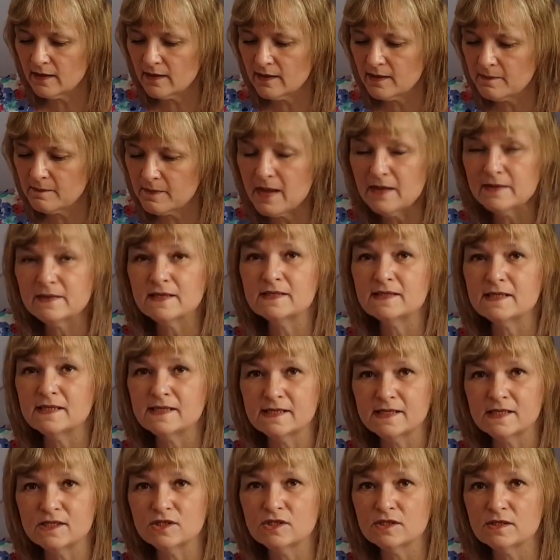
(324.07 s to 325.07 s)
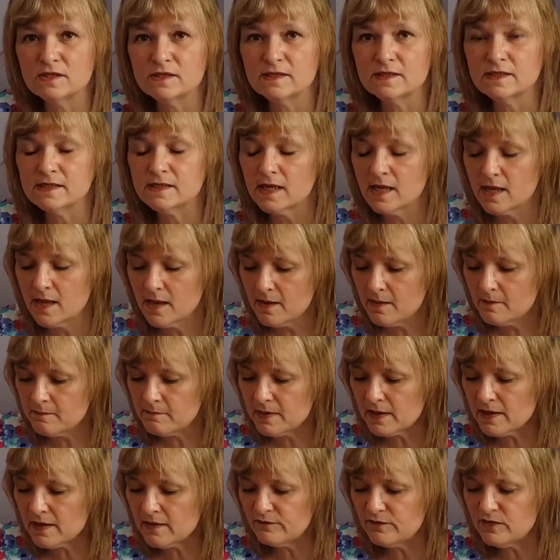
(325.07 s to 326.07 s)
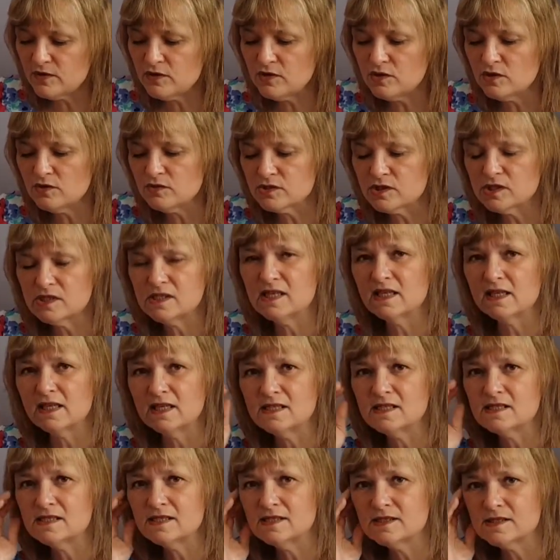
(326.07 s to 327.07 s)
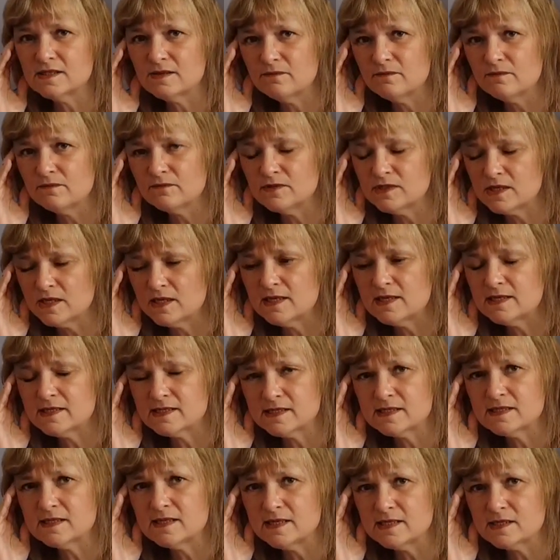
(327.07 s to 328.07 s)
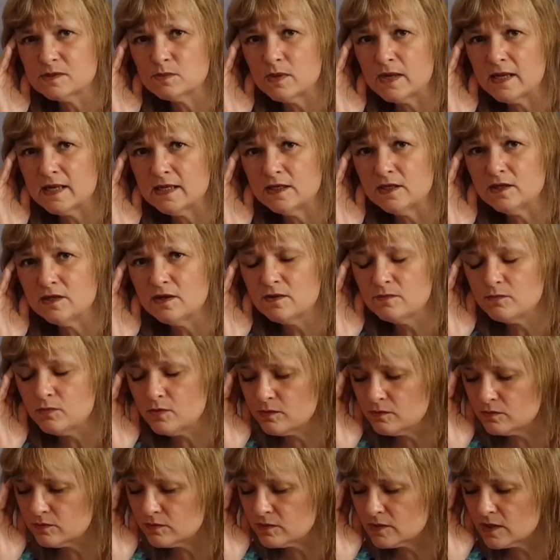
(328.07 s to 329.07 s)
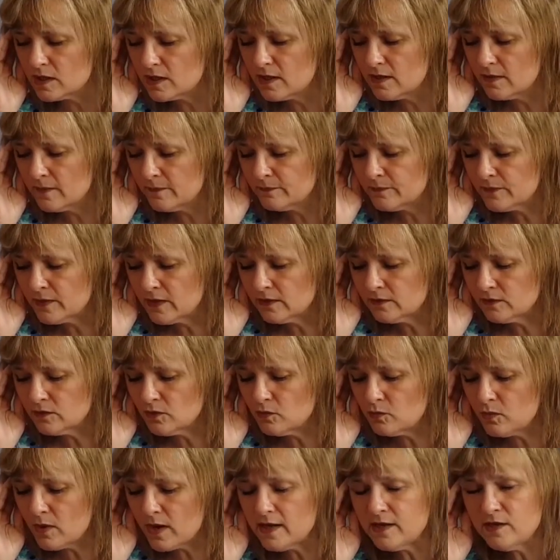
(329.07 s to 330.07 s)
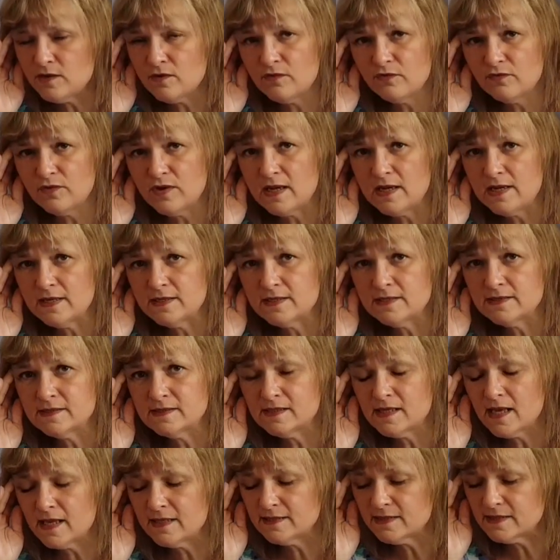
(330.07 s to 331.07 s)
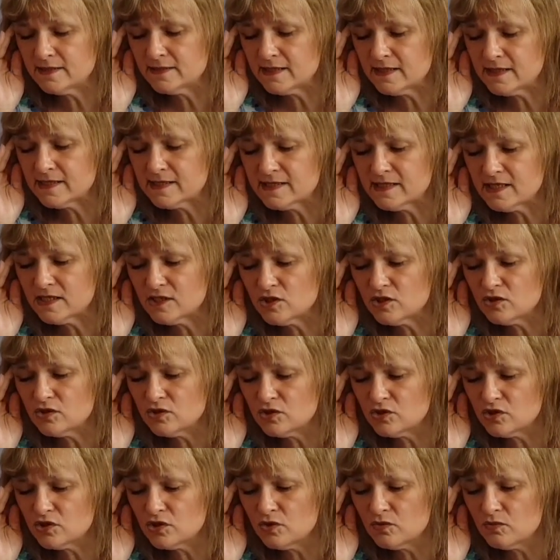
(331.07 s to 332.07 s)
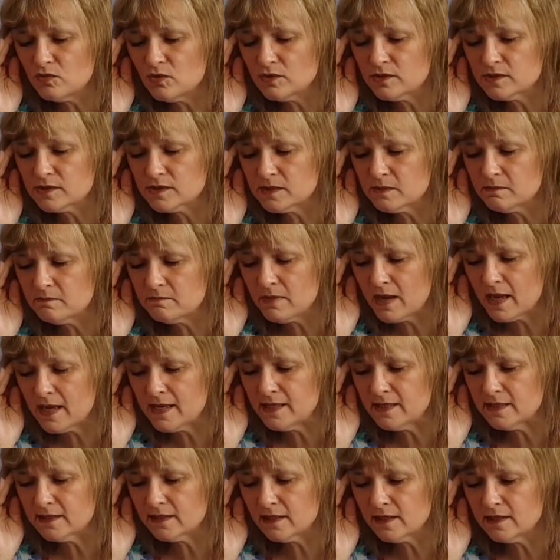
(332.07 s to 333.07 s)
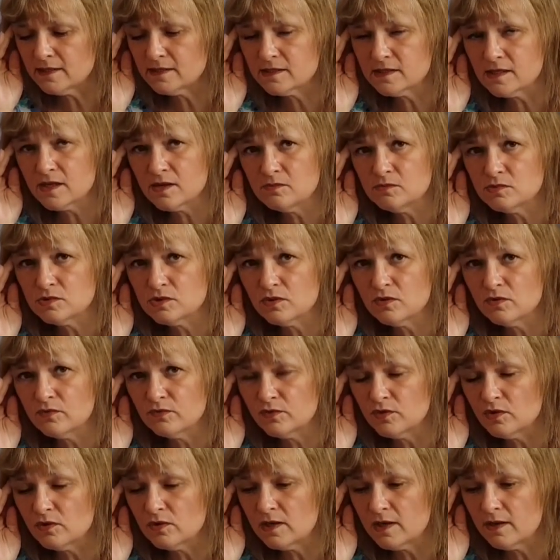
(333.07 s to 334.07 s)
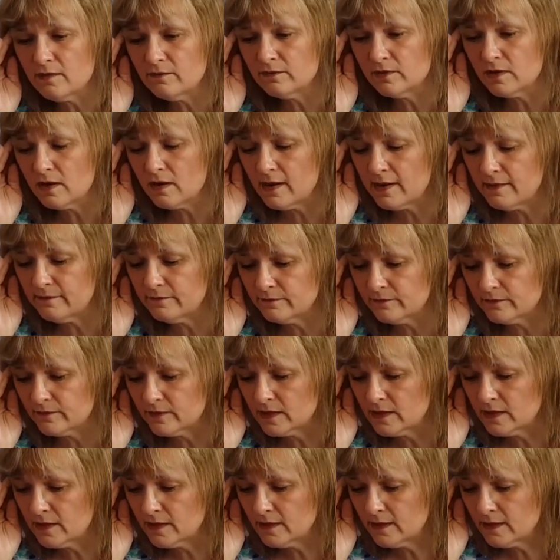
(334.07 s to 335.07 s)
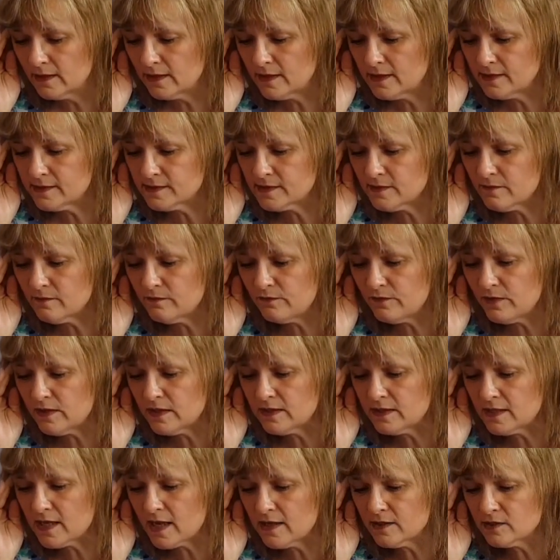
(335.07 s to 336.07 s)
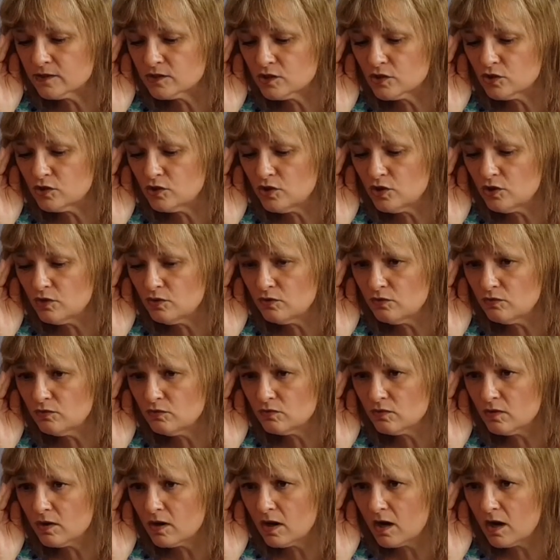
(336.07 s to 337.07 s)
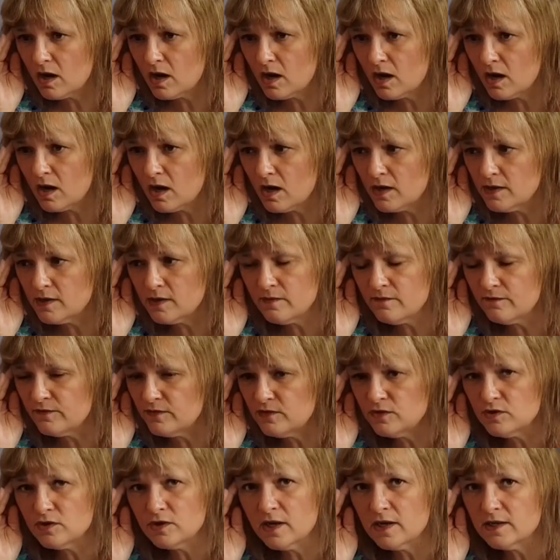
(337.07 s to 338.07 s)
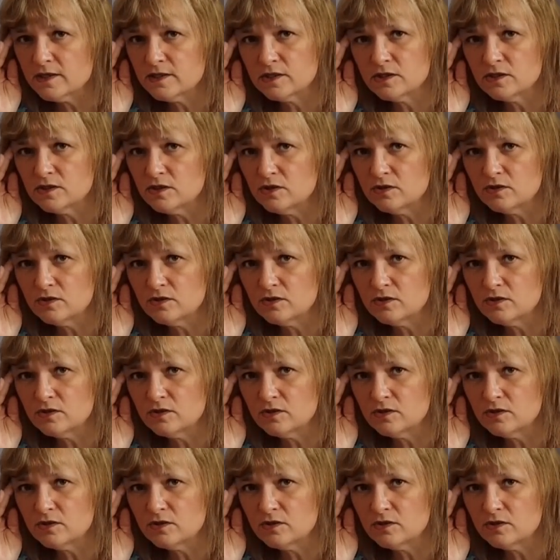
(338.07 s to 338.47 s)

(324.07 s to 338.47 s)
about their decisions. But I feel you're sticking to this week. You know, what the way you're feeling and the decisions you want to make in terms of your love life is something that I don't feel you're gonna